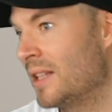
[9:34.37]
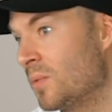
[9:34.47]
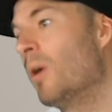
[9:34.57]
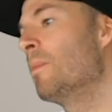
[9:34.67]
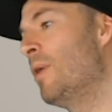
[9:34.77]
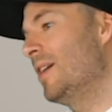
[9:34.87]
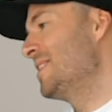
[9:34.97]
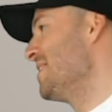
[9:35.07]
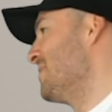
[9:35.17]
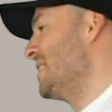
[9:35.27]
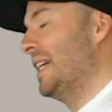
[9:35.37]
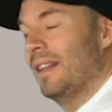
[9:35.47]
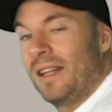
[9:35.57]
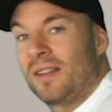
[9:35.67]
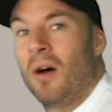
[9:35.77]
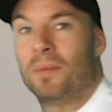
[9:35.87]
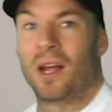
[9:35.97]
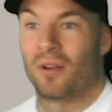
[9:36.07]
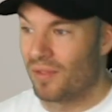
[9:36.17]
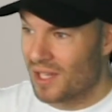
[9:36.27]
That's one positive thing that's
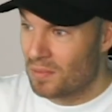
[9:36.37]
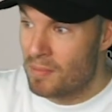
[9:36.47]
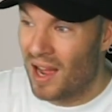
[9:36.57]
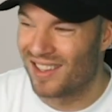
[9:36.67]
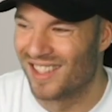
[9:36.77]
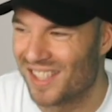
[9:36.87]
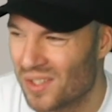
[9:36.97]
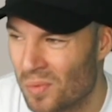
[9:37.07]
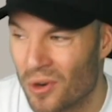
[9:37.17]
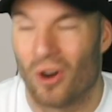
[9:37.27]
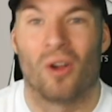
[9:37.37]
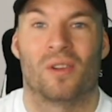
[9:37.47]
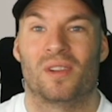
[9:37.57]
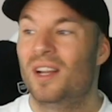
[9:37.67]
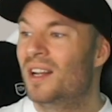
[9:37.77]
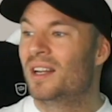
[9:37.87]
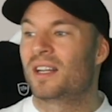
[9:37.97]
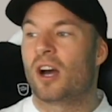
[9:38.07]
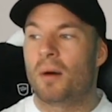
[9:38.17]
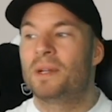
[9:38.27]
coming out of this madness, is we're all
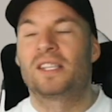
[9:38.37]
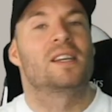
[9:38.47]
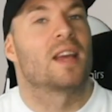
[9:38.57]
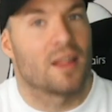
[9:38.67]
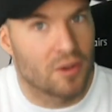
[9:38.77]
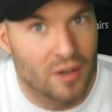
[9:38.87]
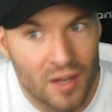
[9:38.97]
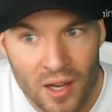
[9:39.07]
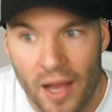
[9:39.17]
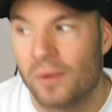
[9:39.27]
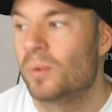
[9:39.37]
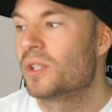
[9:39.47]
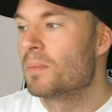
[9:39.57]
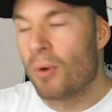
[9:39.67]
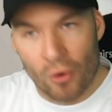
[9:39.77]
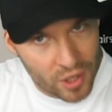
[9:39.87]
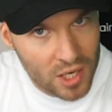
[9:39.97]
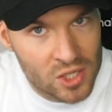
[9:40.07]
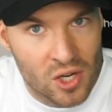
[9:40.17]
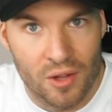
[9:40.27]
coming together and we're
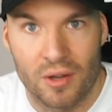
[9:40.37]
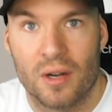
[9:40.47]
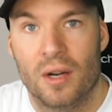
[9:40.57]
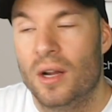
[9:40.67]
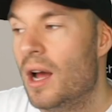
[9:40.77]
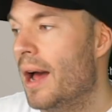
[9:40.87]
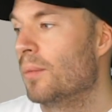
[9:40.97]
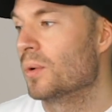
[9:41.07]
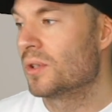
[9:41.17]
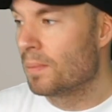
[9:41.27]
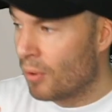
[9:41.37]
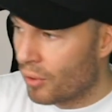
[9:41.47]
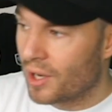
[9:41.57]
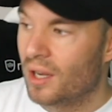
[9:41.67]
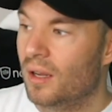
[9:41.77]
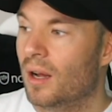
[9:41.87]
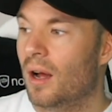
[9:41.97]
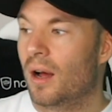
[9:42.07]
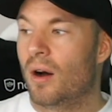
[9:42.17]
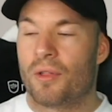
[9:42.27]
supporting each other. And we're supporting
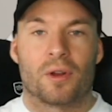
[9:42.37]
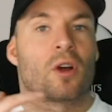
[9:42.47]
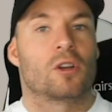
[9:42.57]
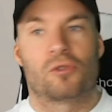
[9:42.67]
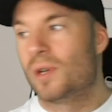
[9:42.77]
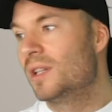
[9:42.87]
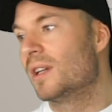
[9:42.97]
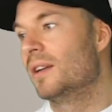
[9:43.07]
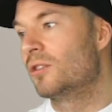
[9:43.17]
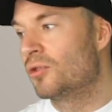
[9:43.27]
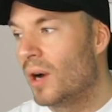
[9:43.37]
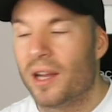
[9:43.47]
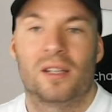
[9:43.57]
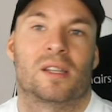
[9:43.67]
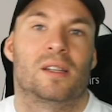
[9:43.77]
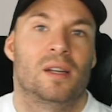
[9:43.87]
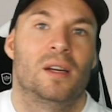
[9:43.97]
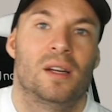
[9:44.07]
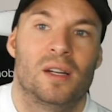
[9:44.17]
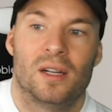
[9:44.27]
other countries and trying to
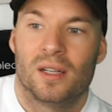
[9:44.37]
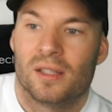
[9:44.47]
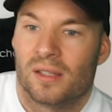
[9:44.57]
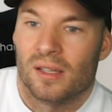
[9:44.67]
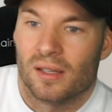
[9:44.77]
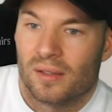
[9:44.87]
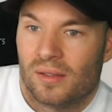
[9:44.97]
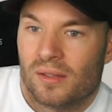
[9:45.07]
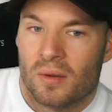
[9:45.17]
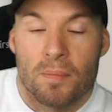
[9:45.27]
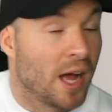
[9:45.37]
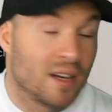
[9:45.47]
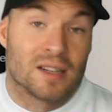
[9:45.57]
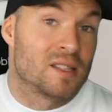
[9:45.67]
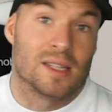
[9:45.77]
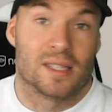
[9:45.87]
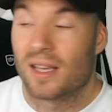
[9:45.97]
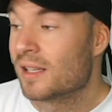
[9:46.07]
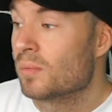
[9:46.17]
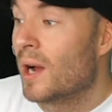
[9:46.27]
manage
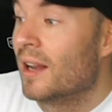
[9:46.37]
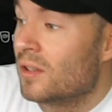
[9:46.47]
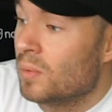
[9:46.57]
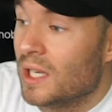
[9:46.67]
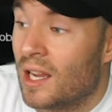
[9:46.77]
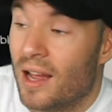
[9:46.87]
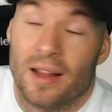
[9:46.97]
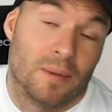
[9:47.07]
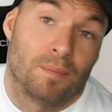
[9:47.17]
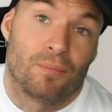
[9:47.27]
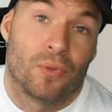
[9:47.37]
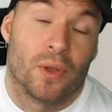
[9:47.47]
this as well as we can.